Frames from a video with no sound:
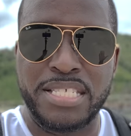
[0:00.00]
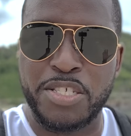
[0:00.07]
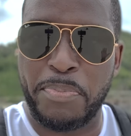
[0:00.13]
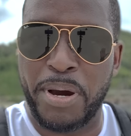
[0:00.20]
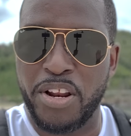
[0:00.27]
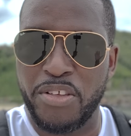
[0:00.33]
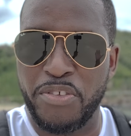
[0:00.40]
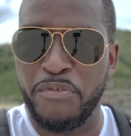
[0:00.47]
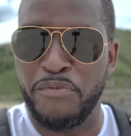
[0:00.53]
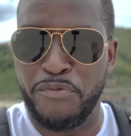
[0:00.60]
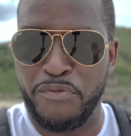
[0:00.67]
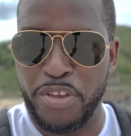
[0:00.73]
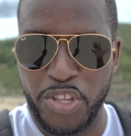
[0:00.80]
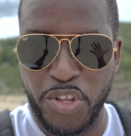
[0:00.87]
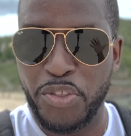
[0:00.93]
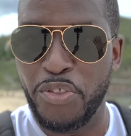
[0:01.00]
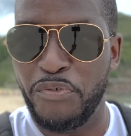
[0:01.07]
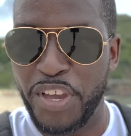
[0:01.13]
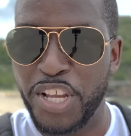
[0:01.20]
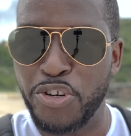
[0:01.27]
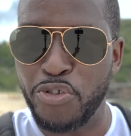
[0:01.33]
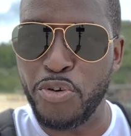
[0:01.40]
is part of the, you know, the
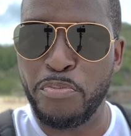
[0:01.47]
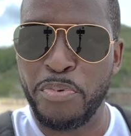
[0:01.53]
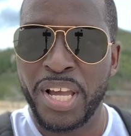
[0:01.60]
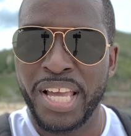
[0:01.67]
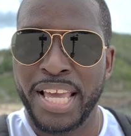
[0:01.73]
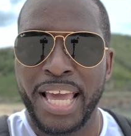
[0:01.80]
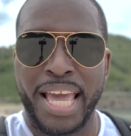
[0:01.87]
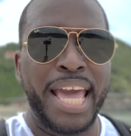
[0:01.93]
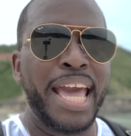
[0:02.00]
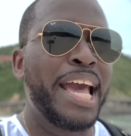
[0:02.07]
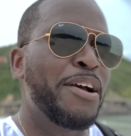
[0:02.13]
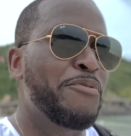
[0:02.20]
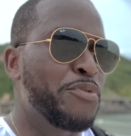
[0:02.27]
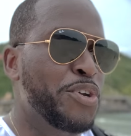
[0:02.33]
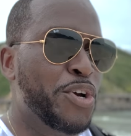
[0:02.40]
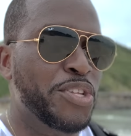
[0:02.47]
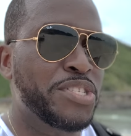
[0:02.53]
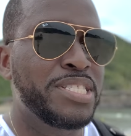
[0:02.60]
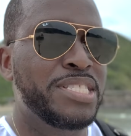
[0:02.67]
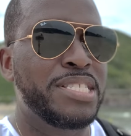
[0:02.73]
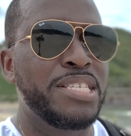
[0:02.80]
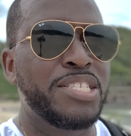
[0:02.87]
Vin group, and we got to
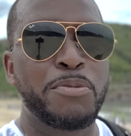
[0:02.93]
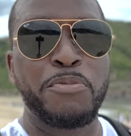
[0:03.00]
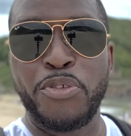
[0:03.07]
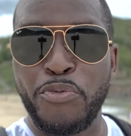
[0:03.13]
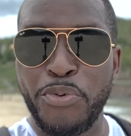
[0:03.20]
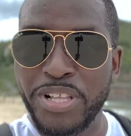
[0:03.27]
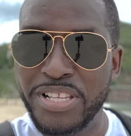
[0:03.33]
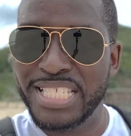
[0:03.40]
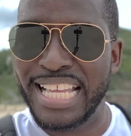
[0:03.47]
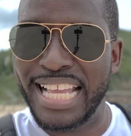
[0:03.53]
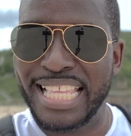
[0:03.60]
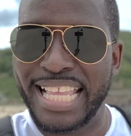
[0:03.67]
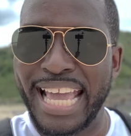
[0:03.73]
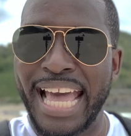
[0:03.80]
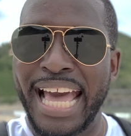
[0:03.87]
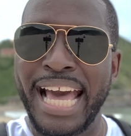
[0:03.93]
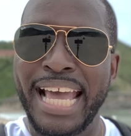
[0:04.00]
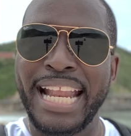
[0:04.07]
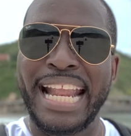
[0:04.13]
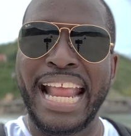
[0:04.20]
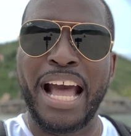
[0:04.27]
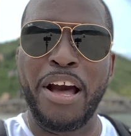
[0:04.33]
see some of the real estate they had
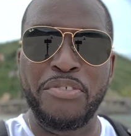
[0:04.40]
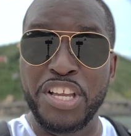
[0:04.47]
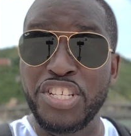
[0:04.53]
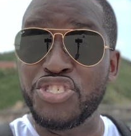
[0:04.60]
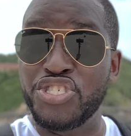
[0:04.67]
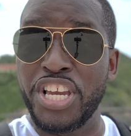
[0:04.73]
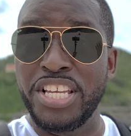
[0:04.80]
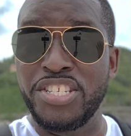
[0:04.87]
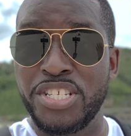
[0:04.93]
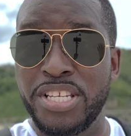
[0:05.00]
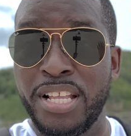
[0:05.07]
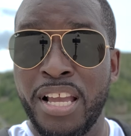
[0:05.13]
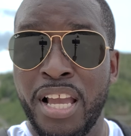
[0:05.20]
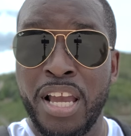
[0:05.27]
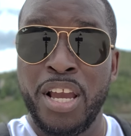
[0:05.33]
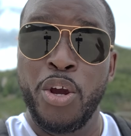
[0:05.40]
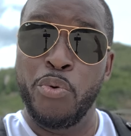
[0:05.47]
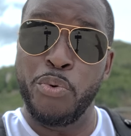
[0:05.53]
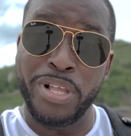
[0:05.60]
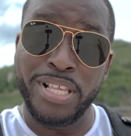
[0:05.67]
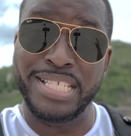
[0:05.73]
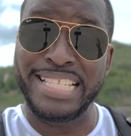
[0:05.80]
and how they're changing
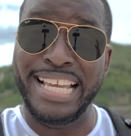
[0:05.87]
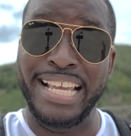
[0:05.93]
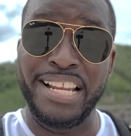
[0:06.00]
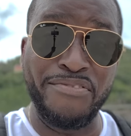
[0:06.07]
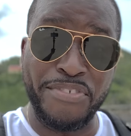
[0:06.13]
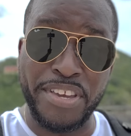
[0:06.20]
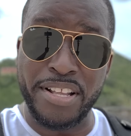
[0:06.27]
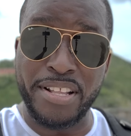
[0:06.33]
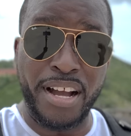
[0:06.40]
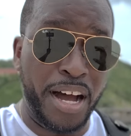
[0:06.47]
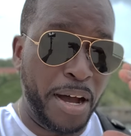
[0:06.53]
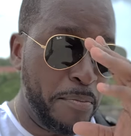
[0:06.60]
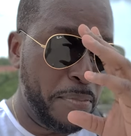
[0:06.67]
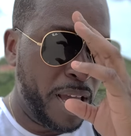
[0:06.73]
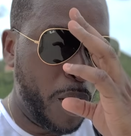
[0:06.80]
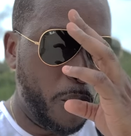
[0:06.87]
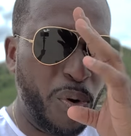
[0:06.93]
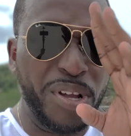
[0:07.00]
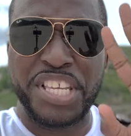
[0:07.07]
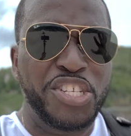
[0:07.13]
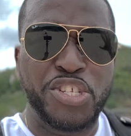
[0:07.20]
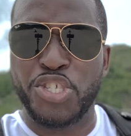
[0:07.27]
real estate in Vietnam and
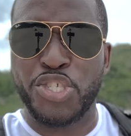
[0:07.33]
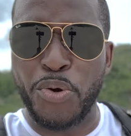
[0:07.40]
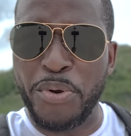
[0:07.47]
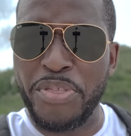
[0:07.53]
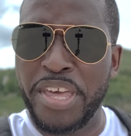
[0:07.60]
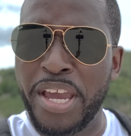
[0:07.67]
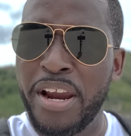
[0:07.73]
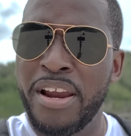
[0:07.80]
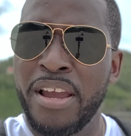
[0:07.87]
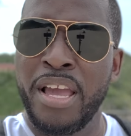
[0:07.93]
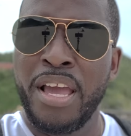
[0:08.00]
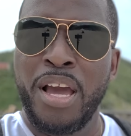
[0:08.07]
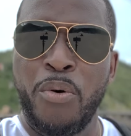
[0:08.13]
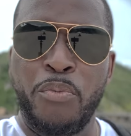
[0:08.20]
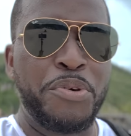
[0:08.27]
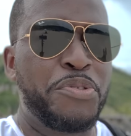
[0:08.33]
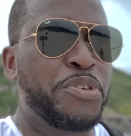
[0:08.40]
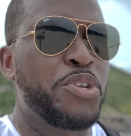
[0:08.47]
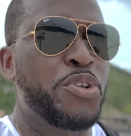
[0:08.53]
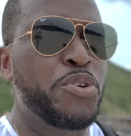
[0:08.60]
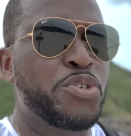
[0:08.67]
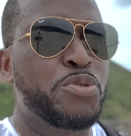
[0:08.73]
what they're just doing there with,
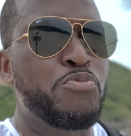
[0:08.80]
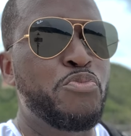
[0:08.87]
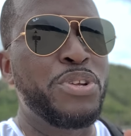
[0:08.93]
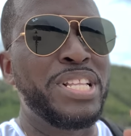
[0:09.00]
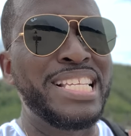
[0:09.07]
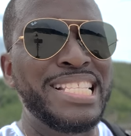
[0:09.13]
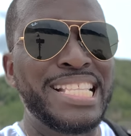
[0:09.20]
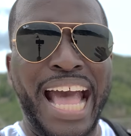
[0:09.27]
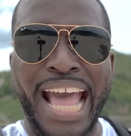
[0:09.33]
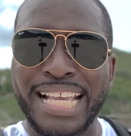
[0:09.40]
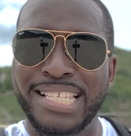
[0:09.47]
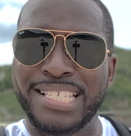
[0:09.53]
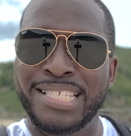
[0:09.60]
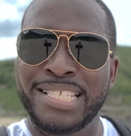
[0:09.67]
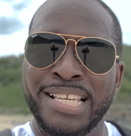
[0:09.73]
you know, some really nice,